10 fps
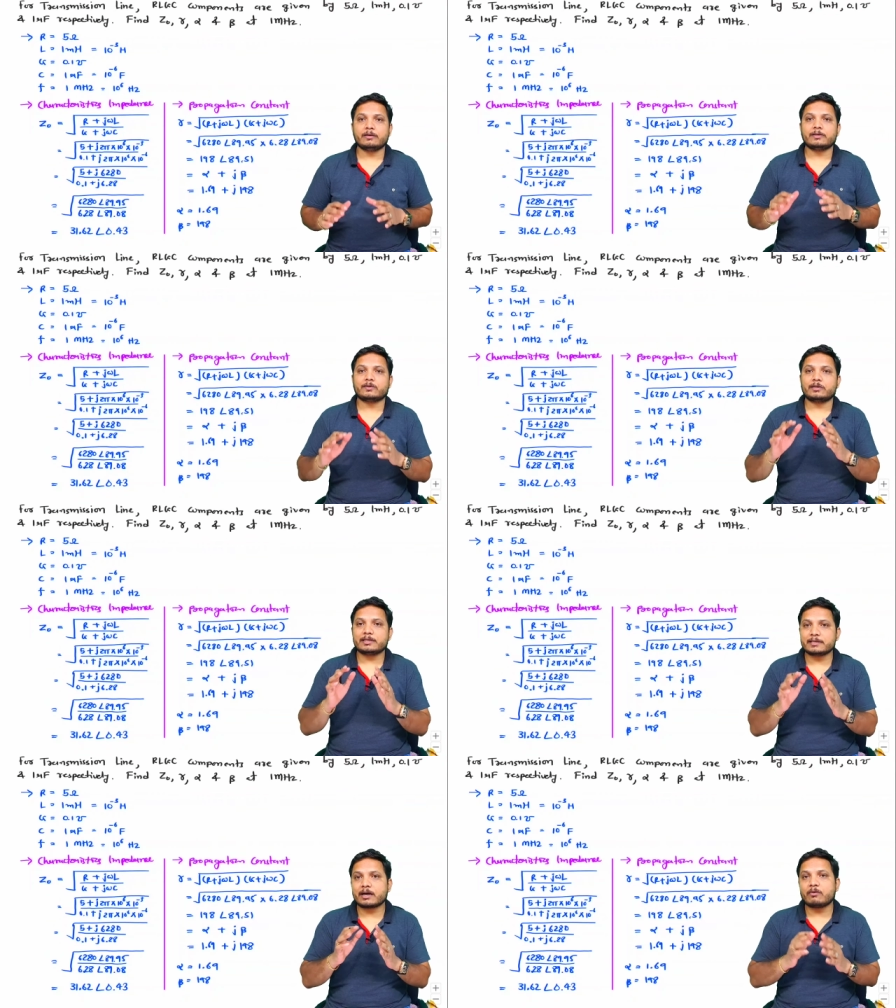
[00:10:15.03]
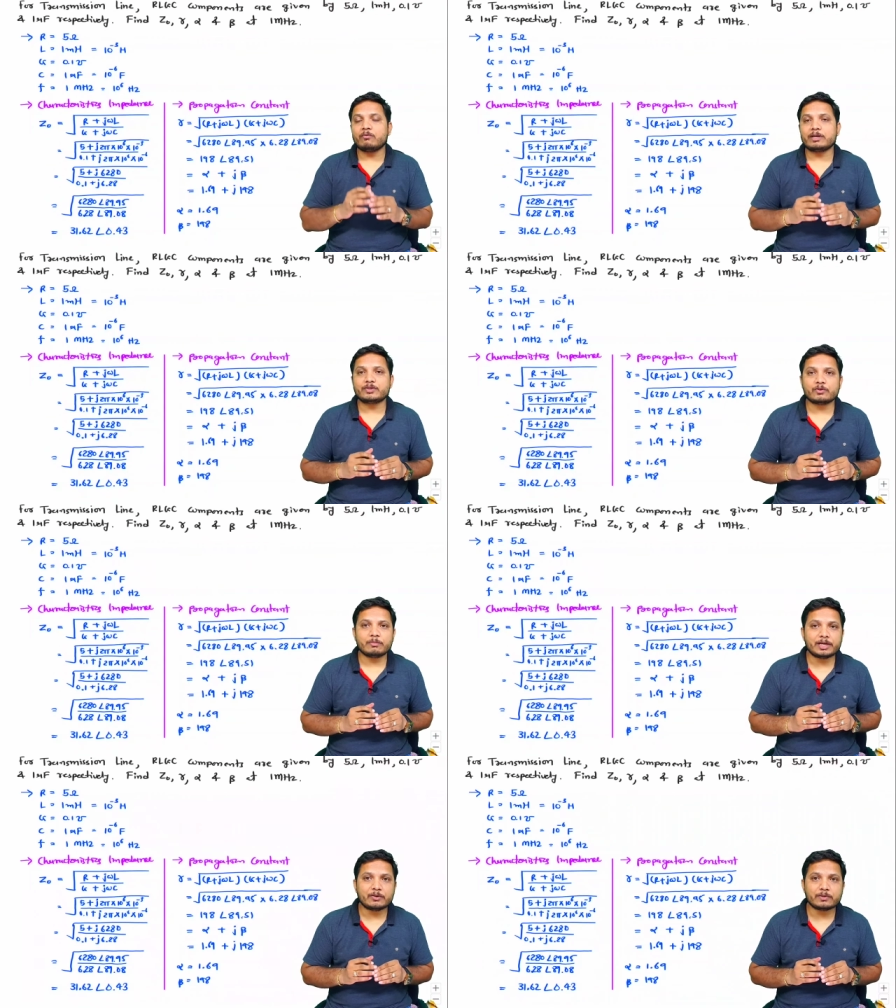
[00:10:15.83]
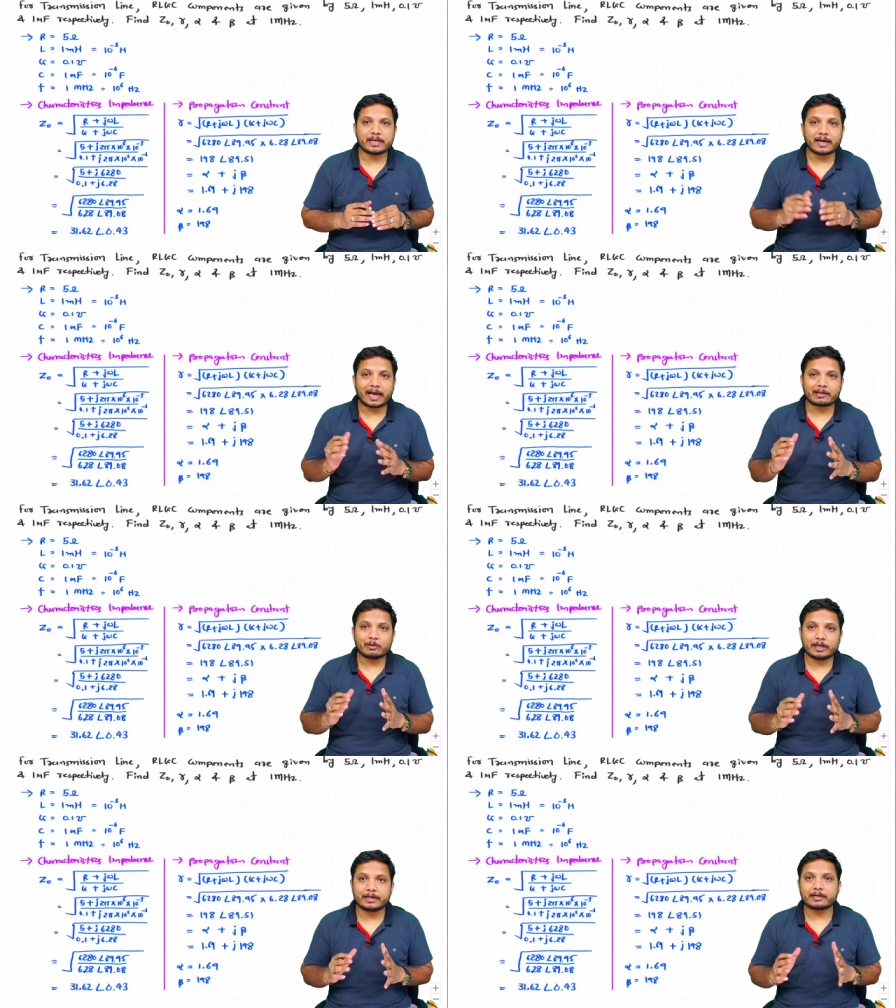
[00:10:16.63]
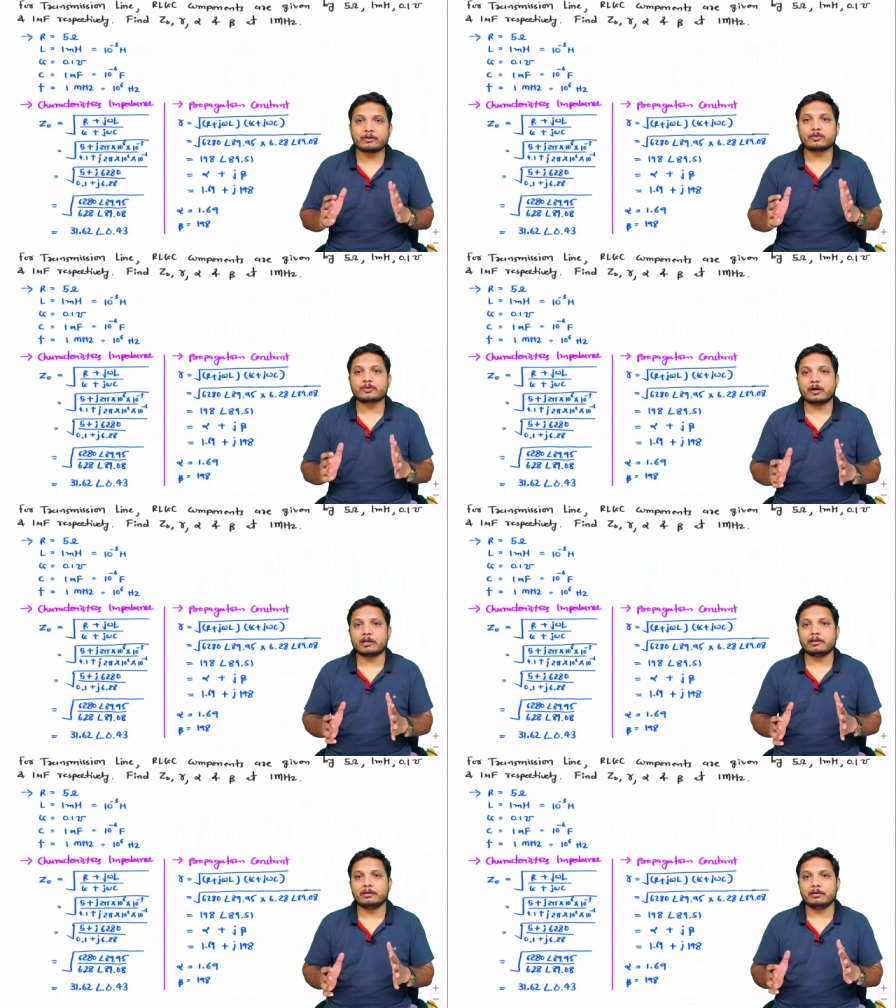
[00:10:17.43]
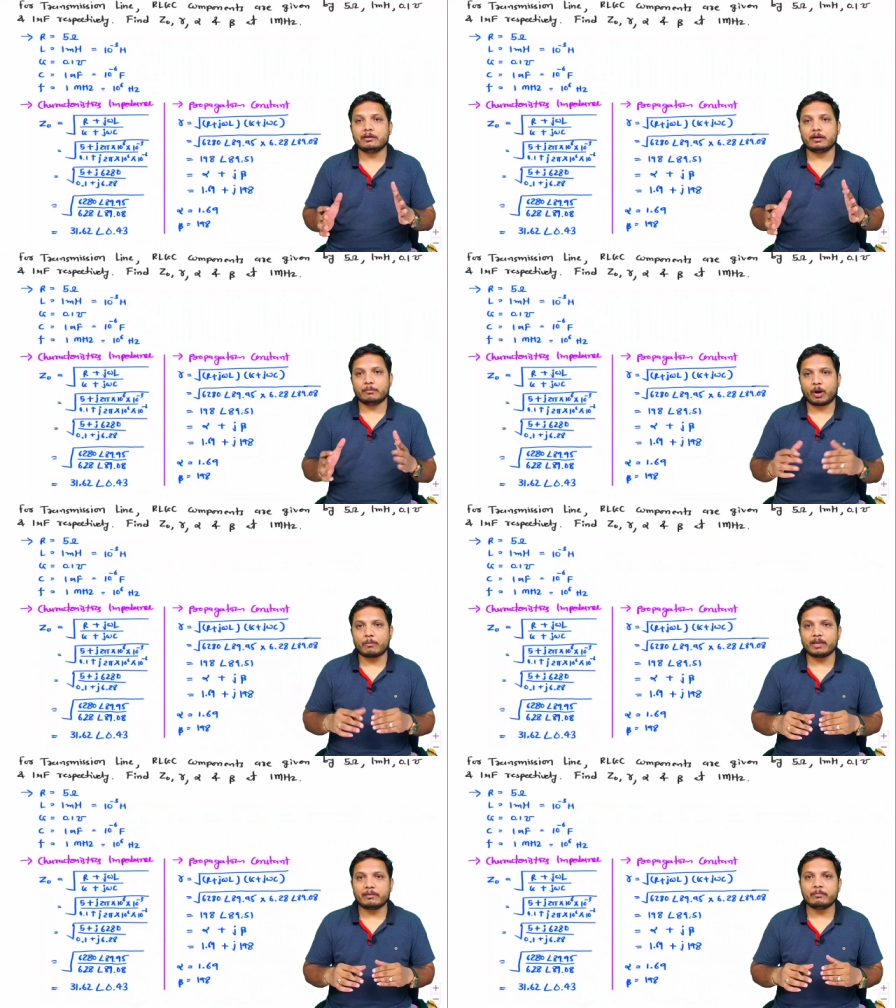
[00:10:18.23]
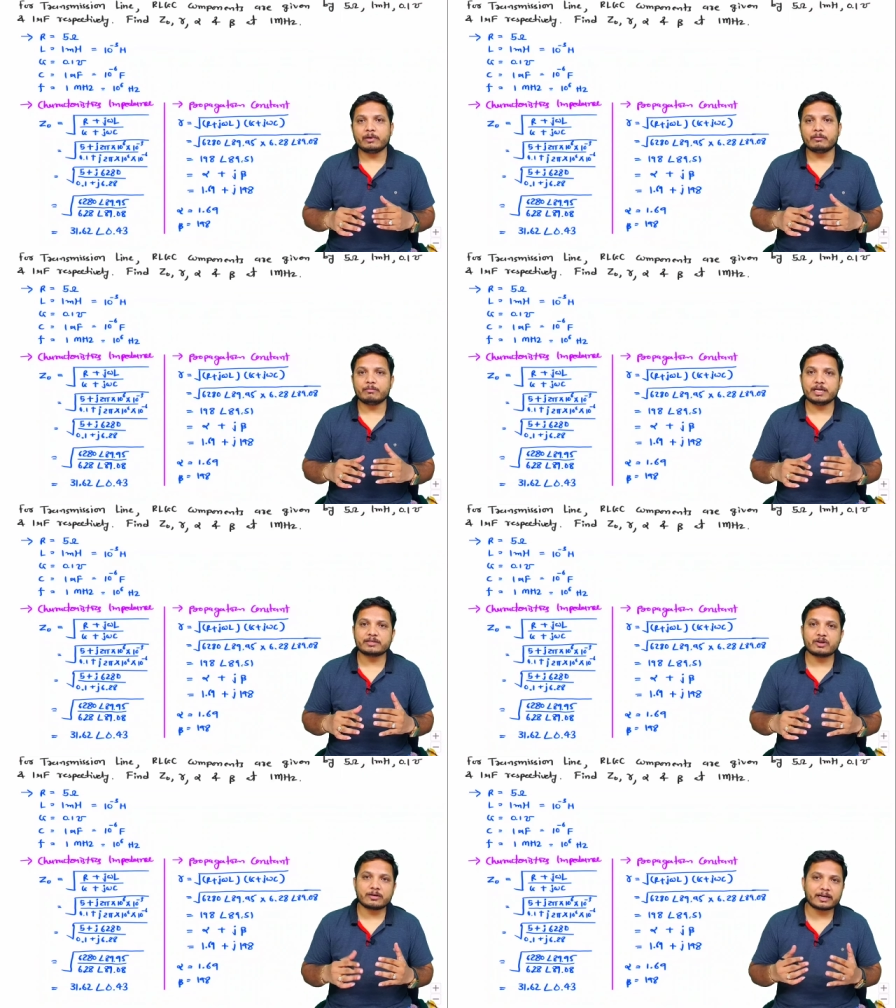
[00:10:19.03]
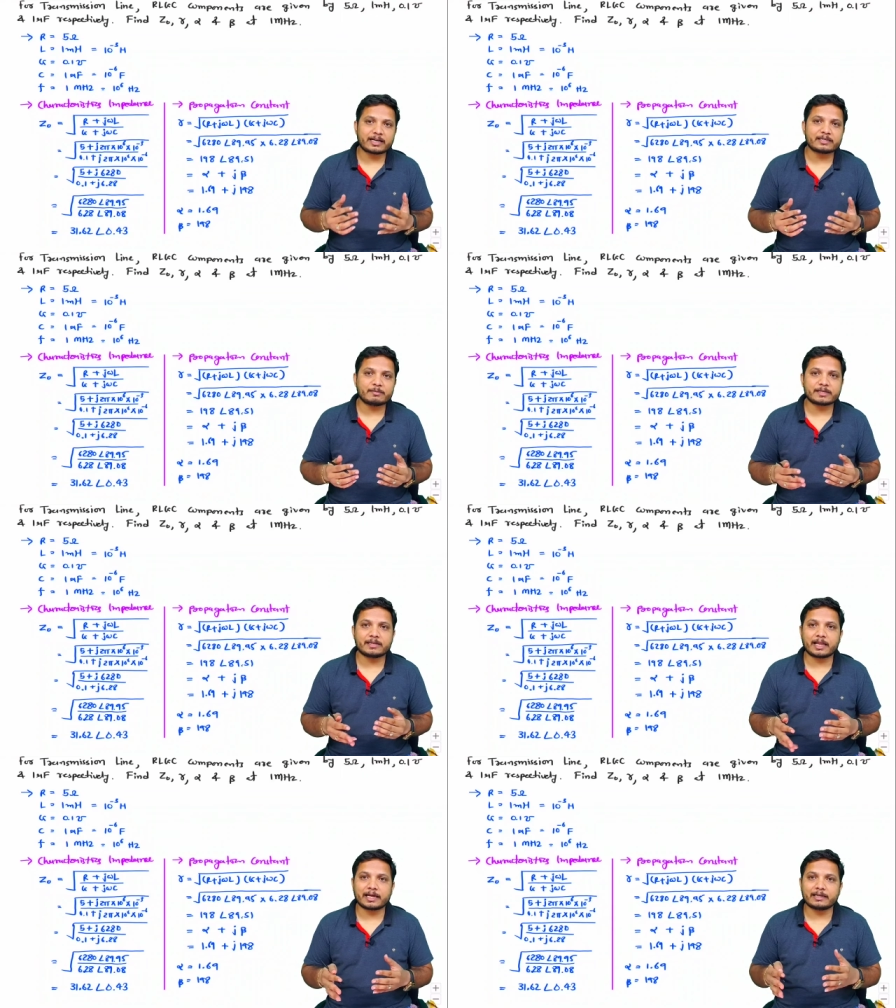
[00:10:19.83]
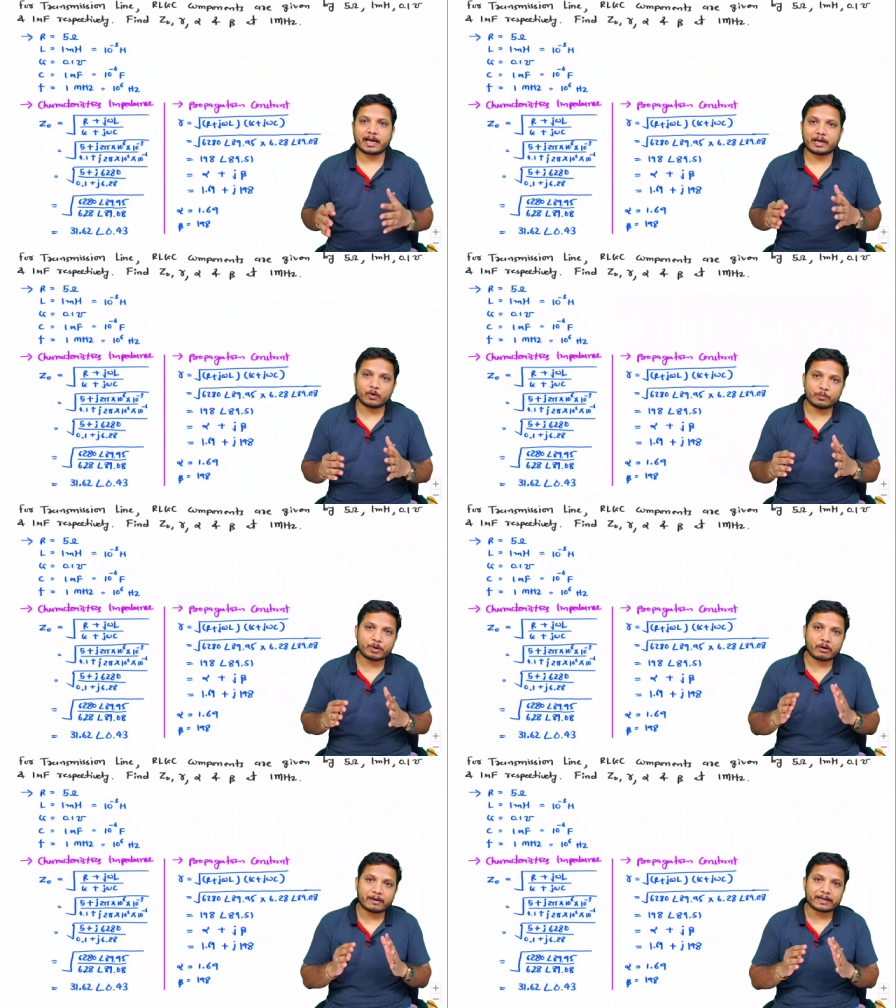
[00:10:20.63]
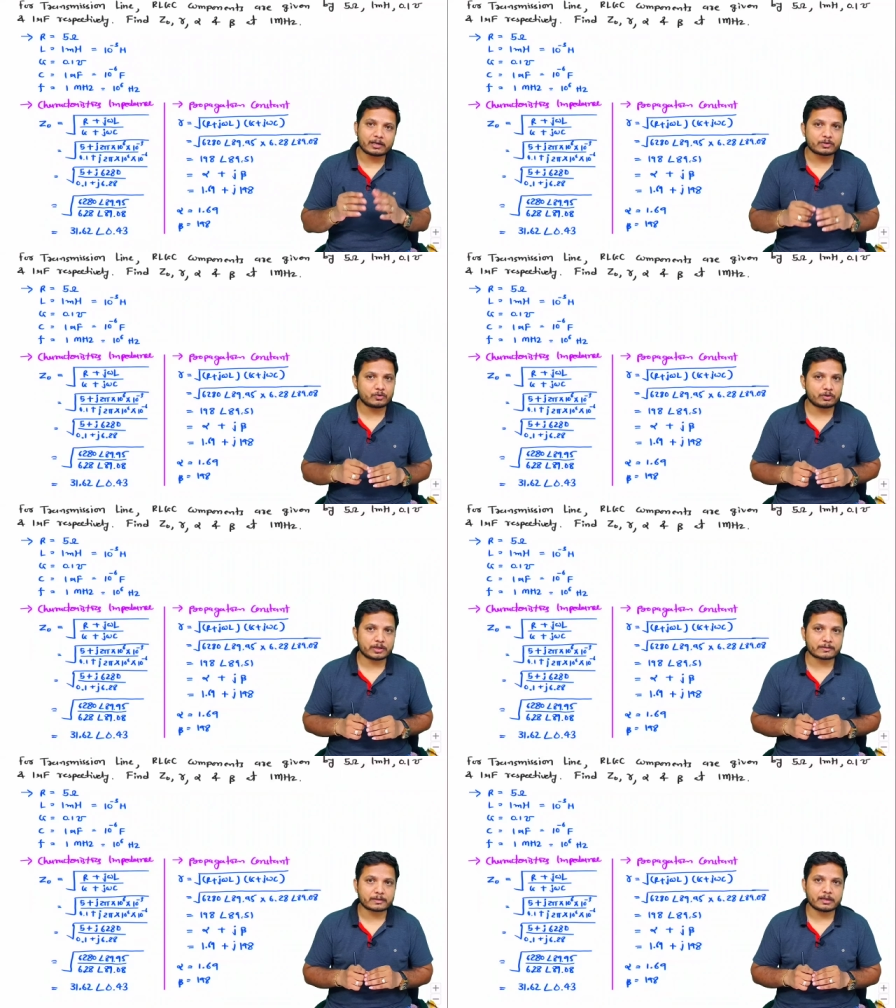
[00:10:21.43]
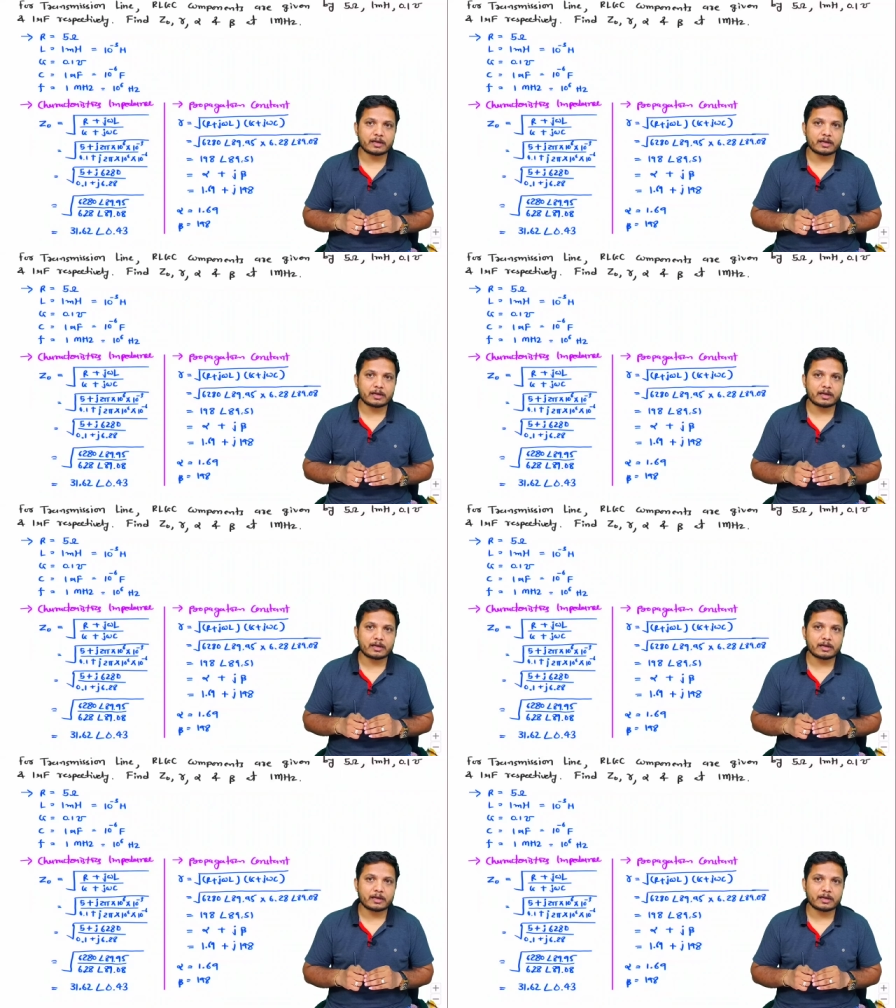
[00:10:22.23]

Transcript: So this is how one should be using calculator to solve problem based on transmission line. I hope you have understood this.